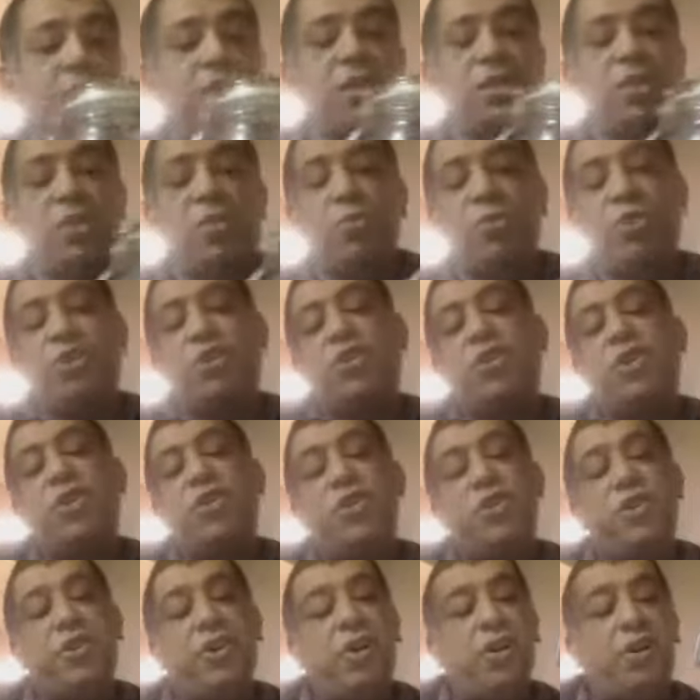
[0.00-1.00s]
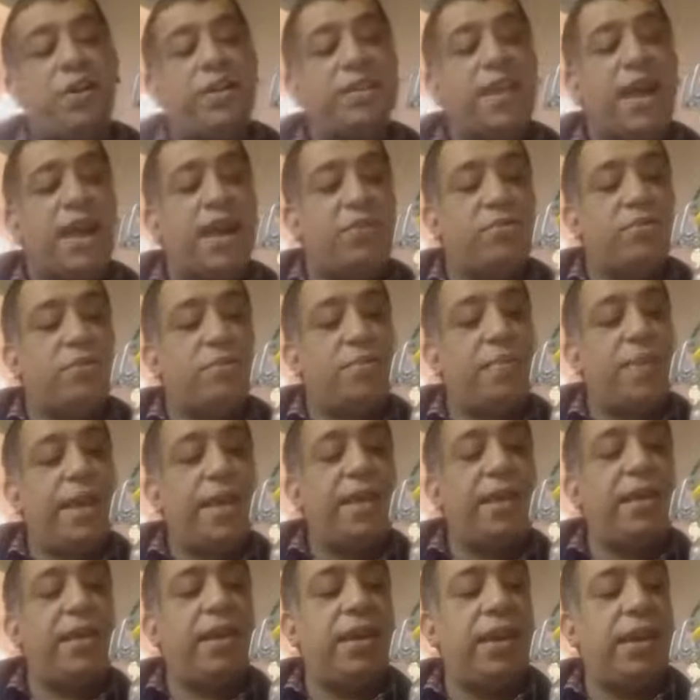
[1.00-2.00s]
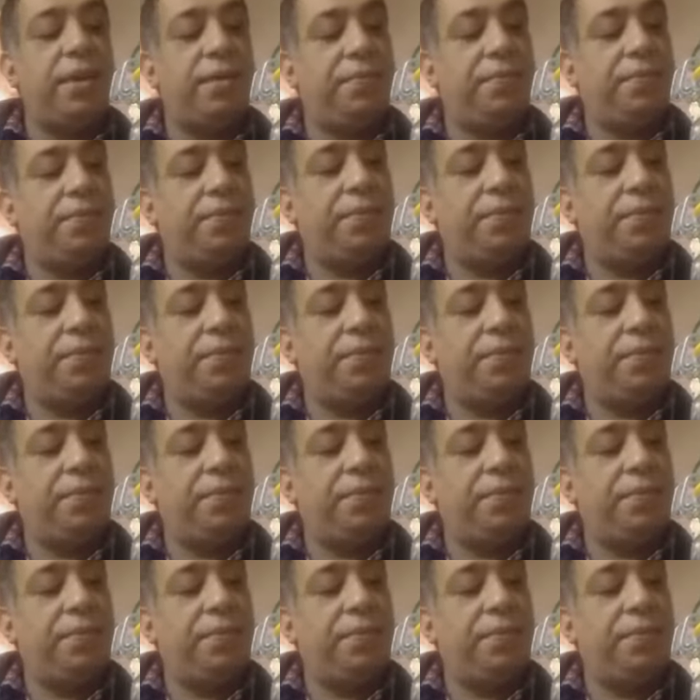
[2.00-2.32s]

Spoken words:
So I want to show you guys how to make it